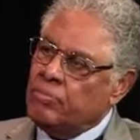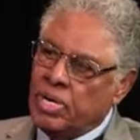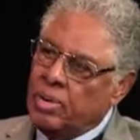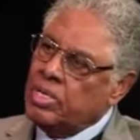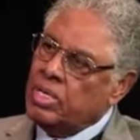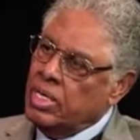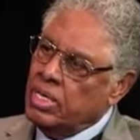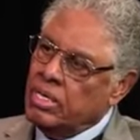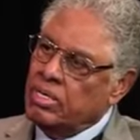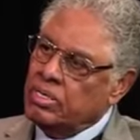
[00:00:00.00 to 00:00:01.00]
prominent
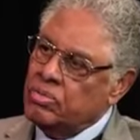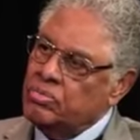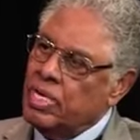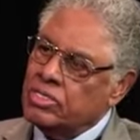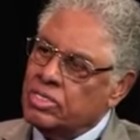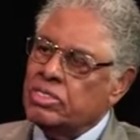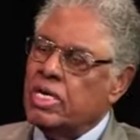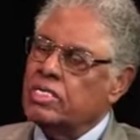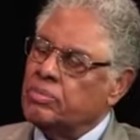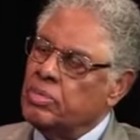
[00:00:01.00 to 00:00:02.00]
leader to whom that
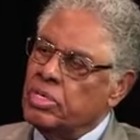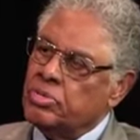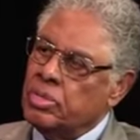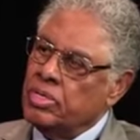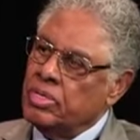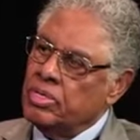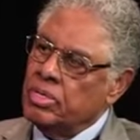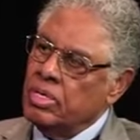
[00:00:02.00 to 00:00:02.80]
success can be attributed.